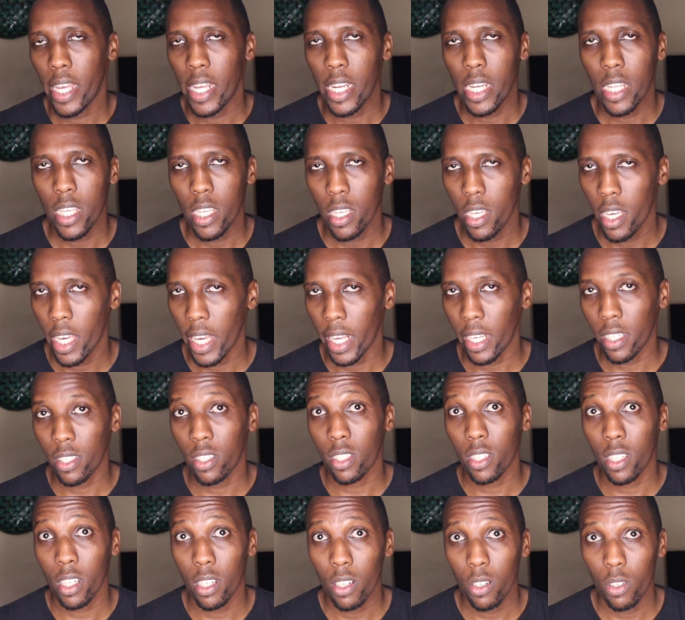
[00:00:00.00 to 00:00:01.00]
any
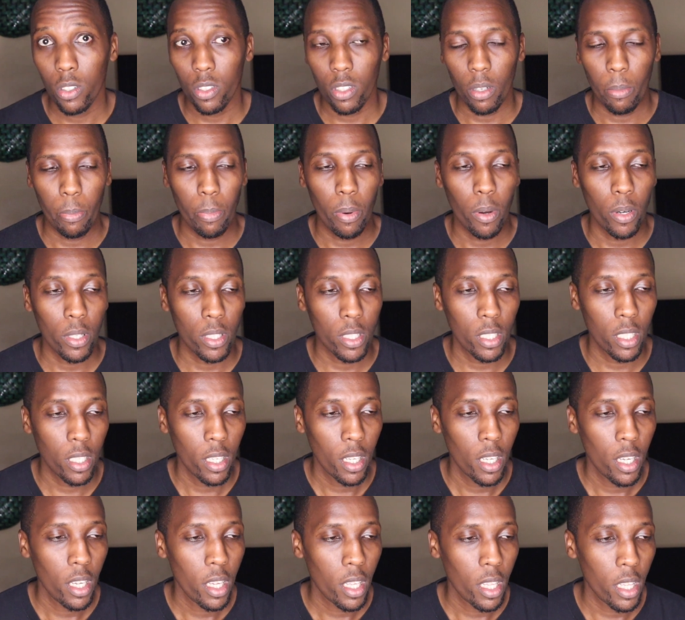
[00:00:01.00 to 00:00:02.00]
external support
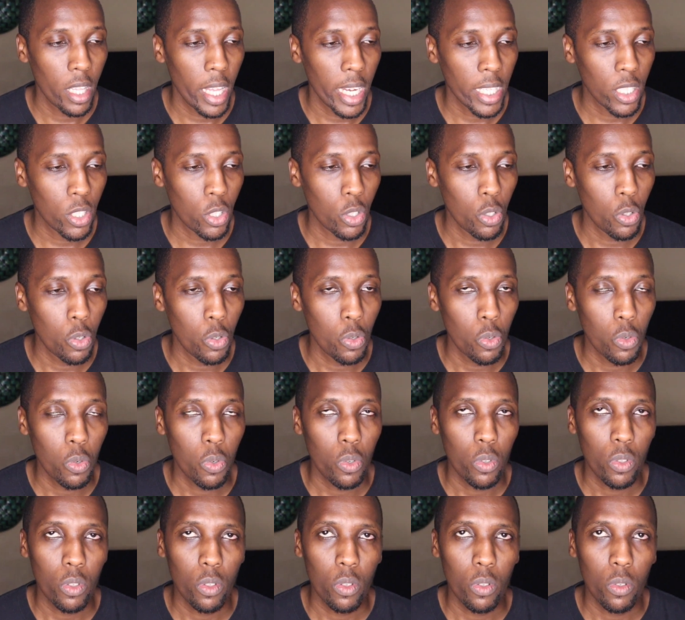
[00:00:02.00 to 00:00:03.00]
that
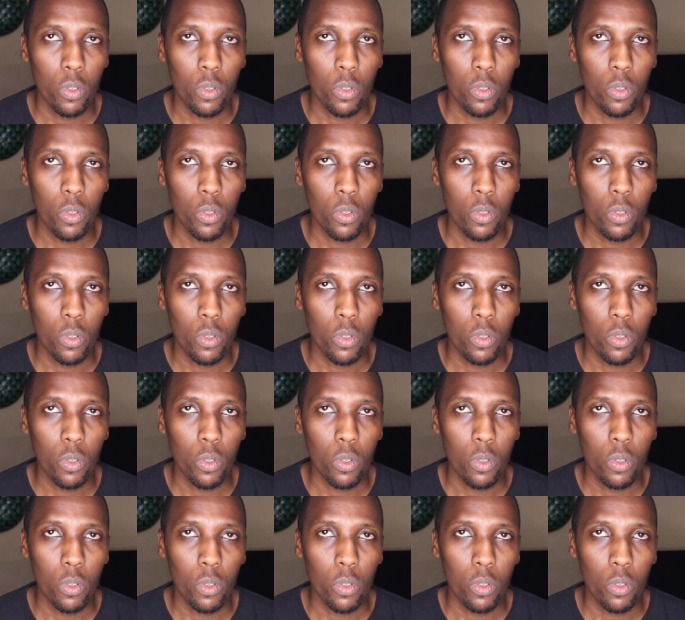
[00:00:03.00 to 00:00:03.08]
you